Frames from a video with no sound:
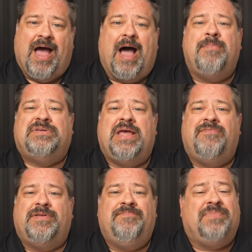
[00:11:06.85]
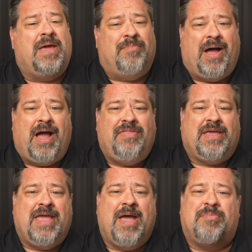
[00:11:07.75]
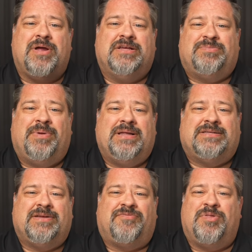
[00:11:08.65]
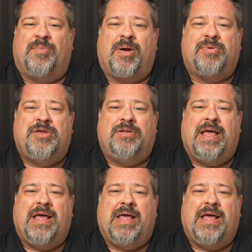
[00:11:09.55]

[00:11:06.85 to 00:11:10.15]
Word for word: I'm David, and behind the camera is Melissa from the Barbecue